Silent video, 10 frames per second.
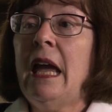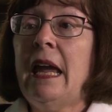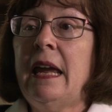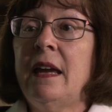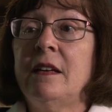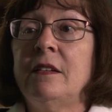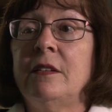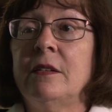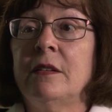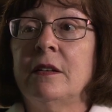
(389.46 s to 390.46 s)

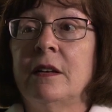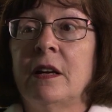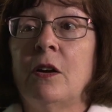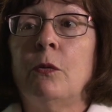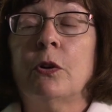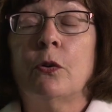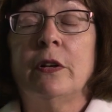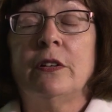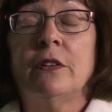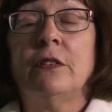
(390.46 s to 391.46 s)
And we're
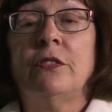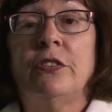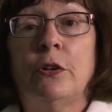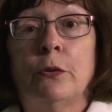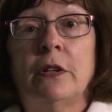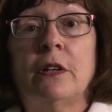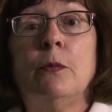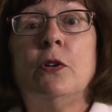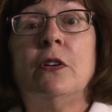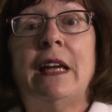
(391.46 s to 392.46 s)
going to secret
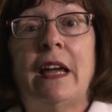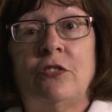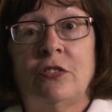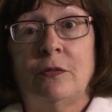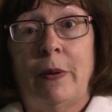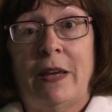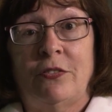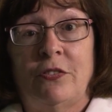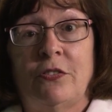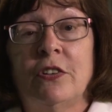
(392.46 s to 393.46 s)
communication
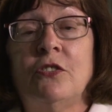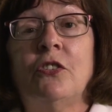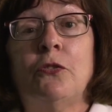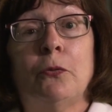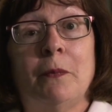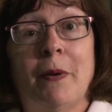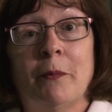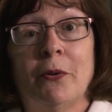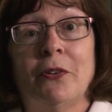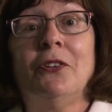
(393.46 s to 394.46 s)
bases. And just
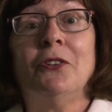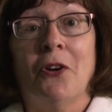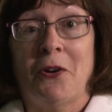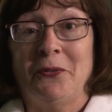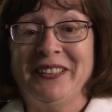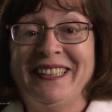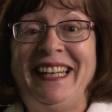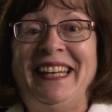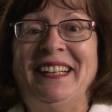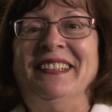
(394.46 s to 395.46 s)
remember, you're not really
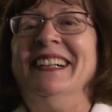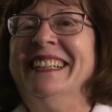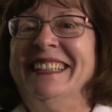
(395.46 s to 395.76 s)
here.